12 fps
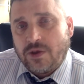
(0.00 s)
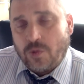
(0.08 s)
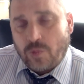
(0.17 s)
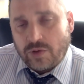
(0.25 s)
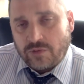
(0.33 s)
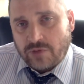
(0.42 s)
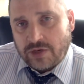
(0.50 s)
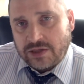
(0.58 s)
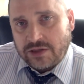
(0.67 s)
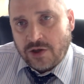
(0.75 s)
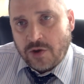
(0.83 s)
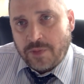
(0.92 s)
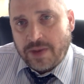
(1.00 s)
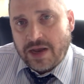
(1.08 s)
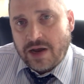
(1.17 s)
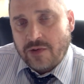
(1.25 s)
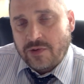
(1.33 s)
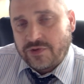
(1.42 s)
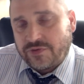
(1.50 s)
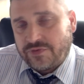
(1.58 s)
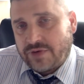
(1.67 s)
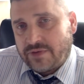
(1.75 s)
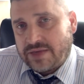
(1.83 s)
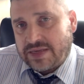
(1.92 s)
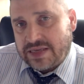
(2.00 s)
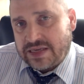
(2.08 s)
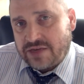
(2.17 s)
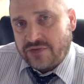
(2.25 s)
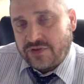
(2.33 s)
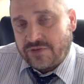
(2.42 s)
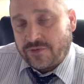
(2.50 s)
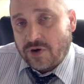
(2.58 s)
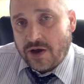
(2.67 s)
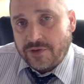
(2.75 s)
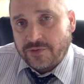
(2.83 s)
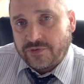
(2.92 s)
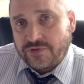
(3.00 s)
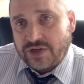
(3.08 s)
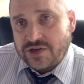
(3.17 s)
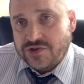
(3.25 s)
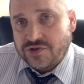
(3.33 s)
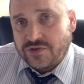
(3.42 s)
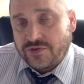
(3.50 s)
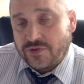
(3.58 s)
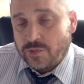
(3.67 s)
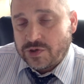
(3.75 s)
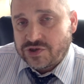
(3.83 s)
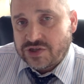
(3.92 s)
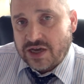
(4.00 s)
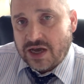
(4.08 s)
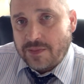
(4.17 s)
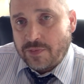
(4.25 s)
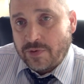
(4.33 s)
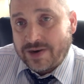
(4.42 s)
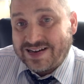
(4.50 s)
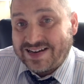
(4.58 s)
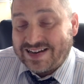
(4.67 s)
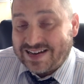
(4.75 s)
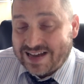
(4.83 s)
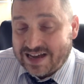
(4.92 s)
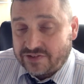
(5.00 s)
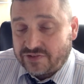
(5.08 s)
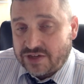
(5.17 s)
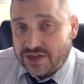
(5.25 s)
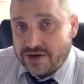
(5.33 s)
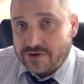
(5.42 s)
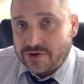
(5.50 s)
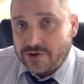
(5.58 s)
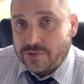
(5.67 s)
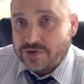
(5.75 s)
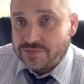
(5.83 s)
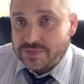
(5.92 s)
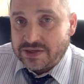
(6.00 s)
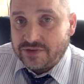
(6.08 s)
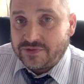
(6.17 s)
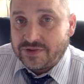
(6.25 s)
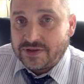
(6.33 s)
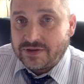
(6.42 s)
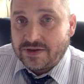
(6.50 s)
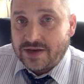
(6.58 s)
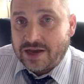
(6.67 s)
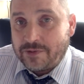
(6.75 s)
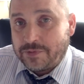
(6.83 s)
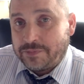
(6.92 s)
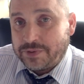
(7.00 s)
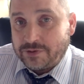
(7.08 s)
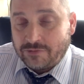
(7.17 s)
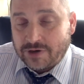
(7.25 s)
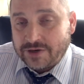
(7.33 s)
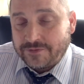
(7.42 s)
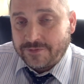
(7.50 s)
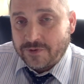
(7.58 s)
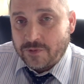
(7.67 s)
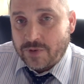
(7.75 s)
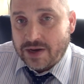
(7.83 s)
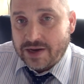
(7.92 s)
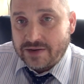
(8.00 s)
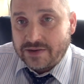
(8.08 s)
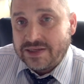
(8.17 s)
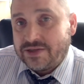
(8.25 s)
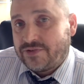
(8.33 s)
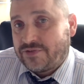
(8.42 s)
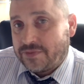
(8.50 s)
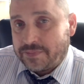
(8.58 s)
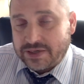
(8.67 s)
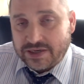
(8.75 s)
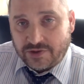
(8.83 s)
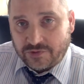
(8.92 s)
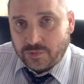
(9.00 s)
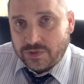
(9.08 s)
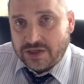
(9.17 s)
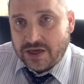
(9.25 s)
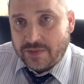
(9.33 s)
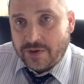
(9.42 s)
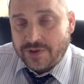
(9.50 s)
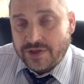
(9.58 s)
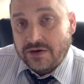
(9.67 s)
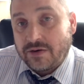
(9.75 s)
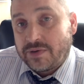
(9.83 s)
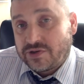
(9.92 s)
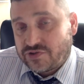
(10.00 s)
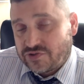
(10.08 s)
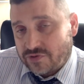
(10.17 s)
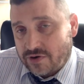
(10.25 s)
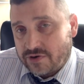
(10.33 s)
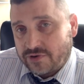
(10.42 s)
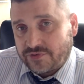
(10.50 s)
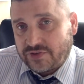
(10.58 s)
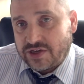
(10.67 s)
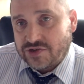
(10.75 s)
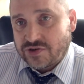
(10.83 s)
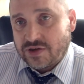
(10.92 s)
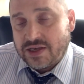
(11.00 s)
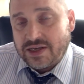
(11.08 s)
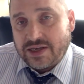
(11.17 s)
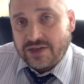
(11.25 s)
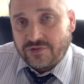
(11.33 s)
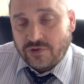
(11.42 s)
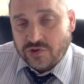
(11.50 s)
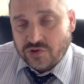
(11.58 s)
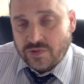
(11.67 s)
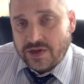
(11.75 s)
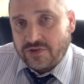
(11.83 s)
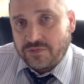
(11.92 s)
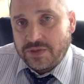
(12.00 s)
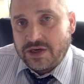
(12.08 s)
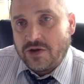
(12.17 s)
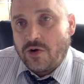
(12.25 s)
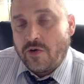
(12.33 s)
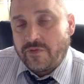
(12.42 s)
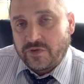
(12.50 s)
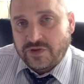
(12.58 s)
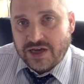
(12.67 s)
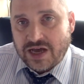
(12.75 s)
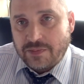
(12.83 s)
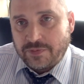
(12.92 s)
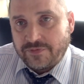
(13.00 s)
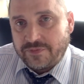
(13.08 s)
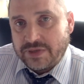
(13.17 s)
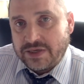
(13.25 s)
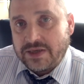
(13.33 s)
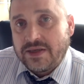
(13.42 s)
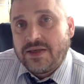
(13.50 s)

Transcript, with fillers: when running low power, it's very easy for other stations that wish to operate not to hear you, which means that I would be running for a while, somebody else would come on there, a much stronger station, and start transmitting over top of me.